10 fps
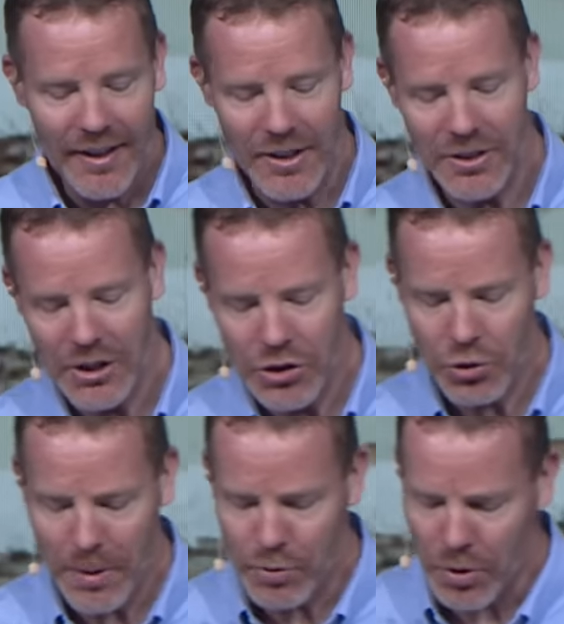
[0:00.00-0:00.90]
You see, this
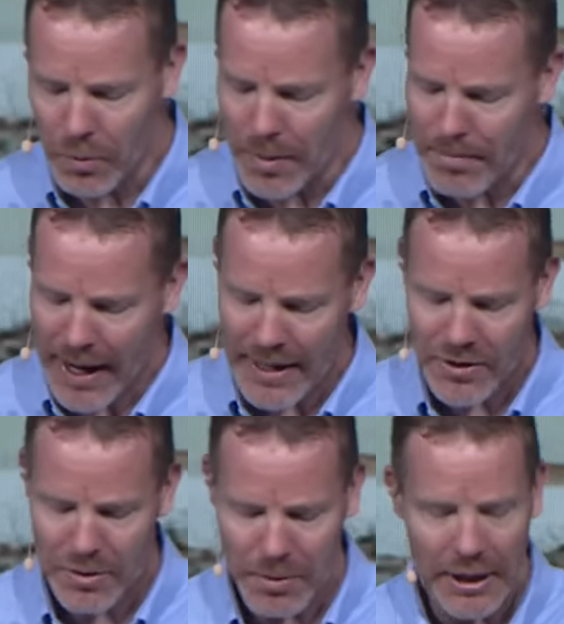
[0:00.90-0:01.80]
scripture
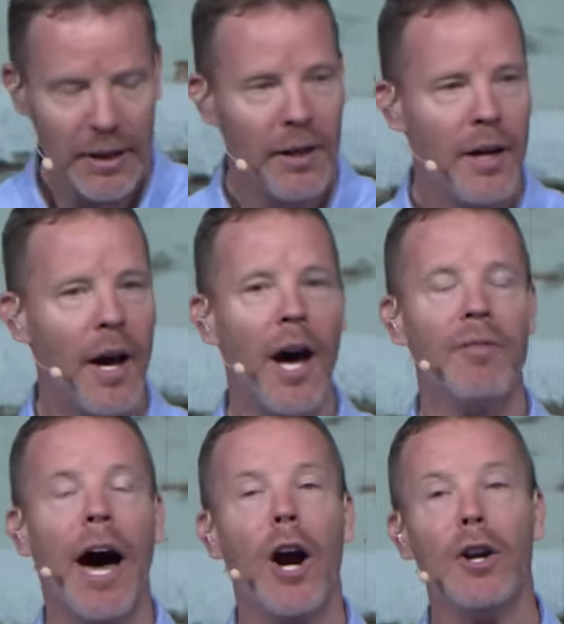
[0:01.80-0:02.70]
reminds me
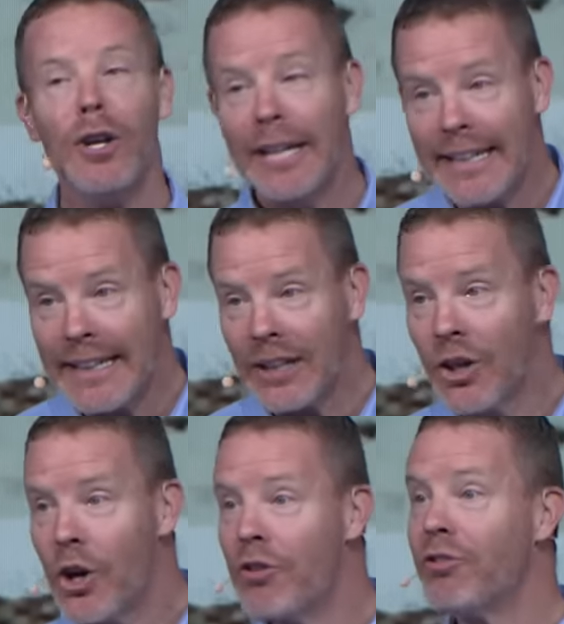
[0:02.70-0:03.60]
of our need
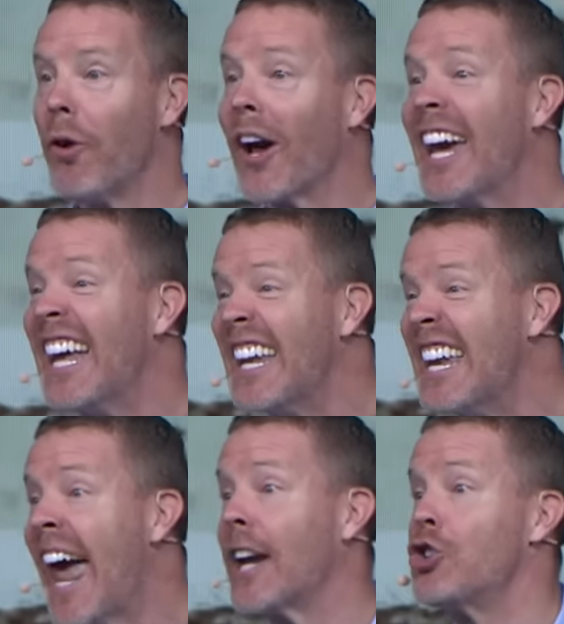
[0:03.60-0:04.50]
for
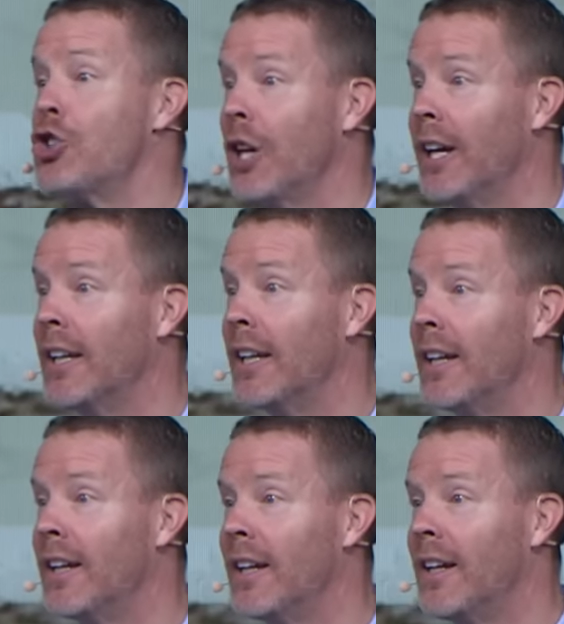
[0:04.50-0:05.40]
connection.
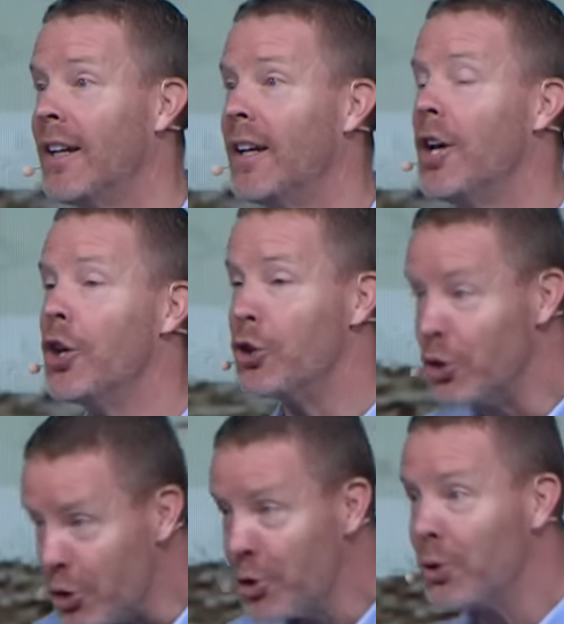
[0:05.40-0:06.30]

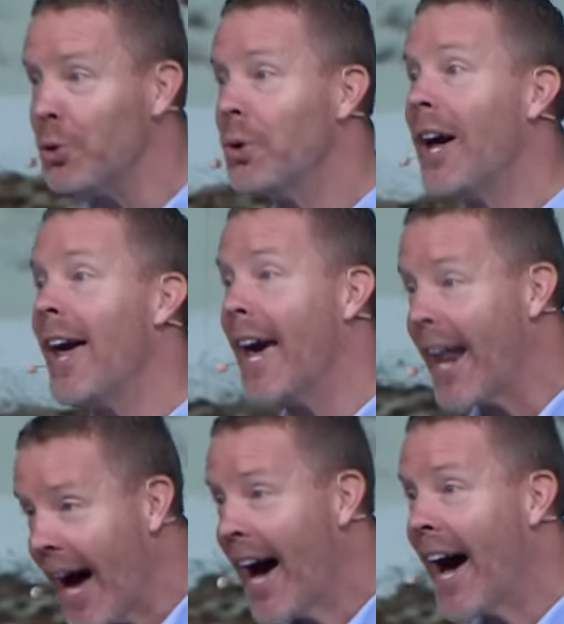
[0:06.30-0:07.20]
You and
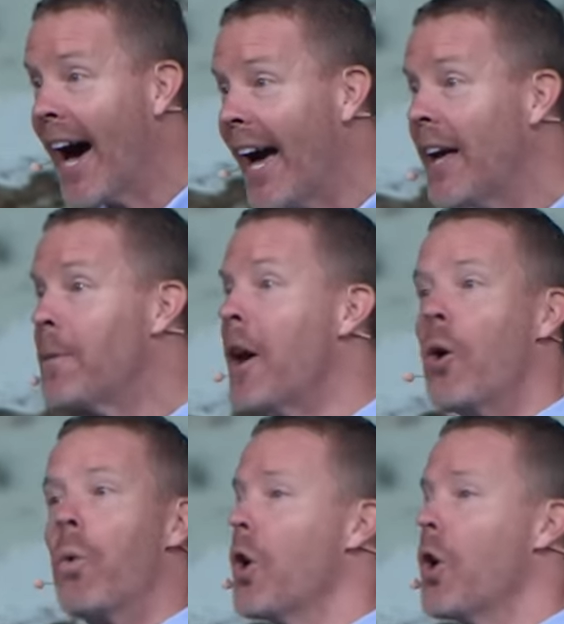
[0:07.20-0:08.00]
I were